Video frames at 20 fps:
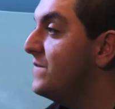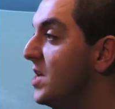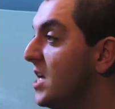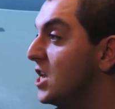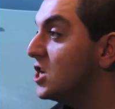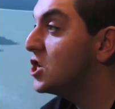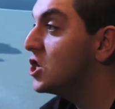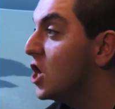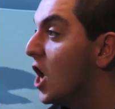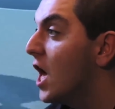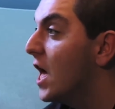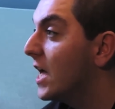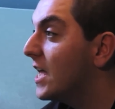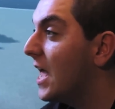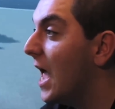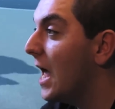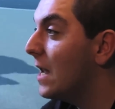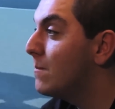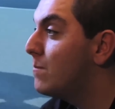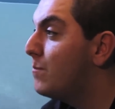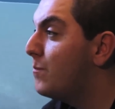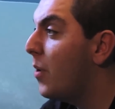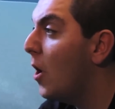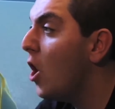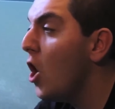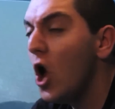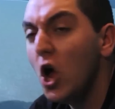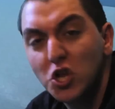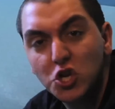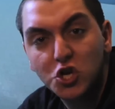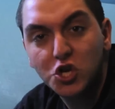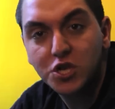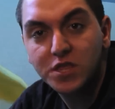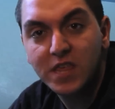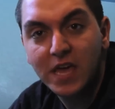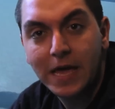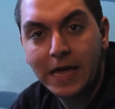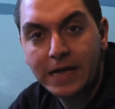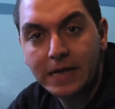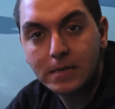fish can punch
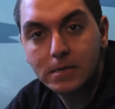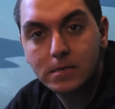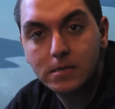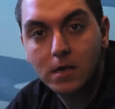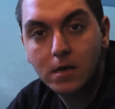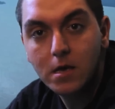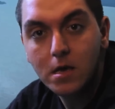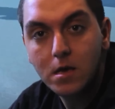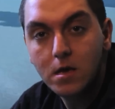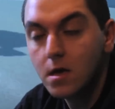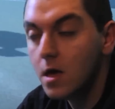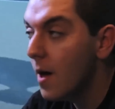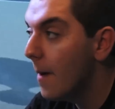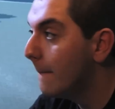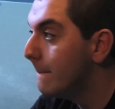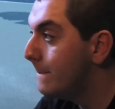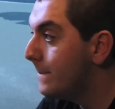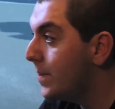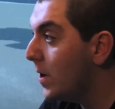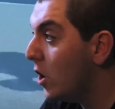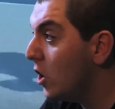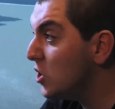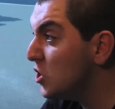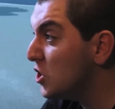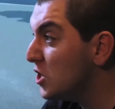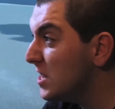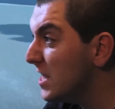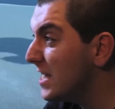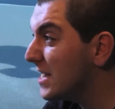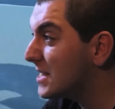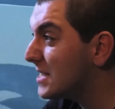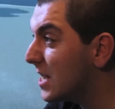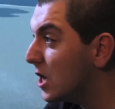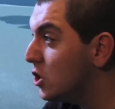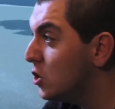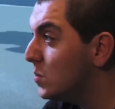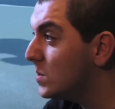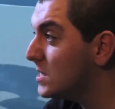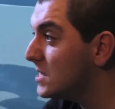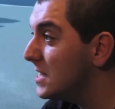things. Punch things. Can
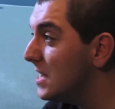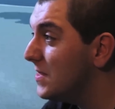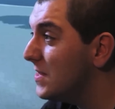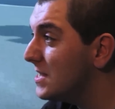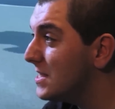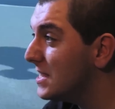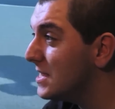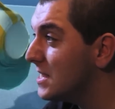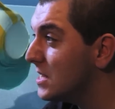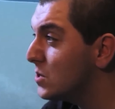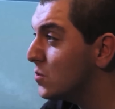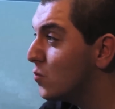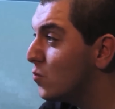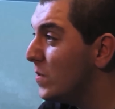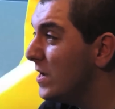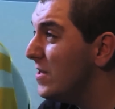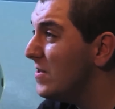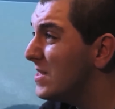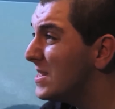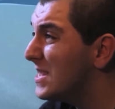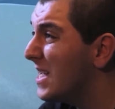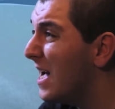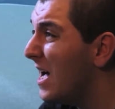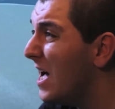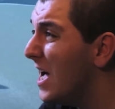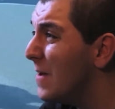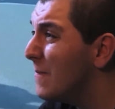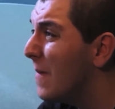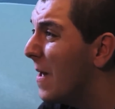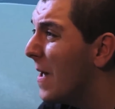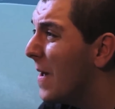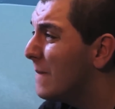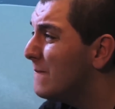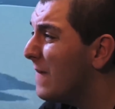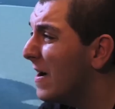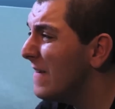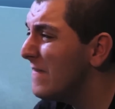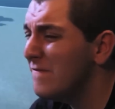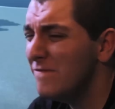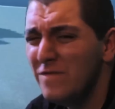you see this? This is real time.
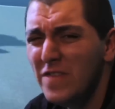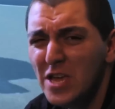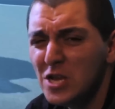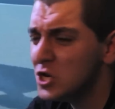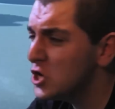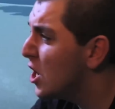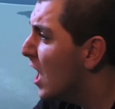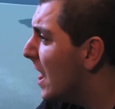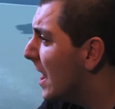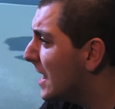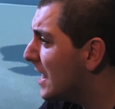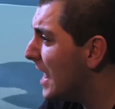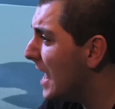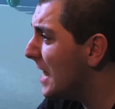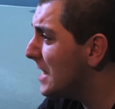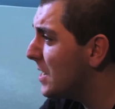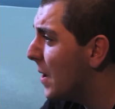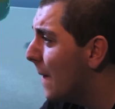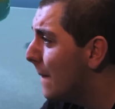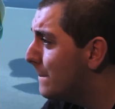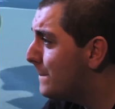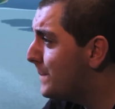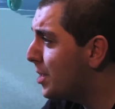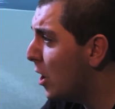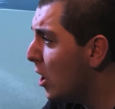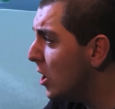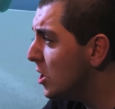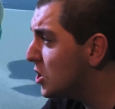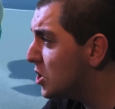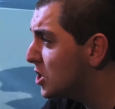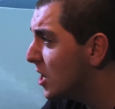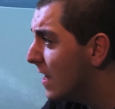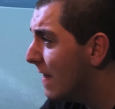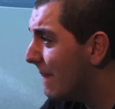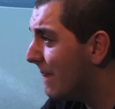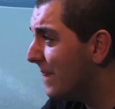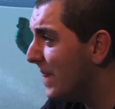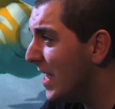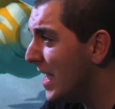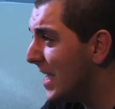My fish can punch
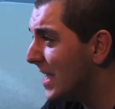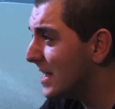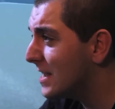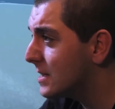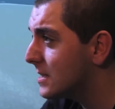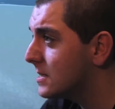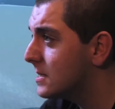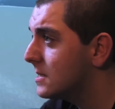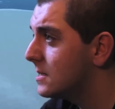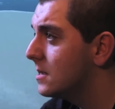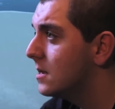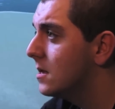things.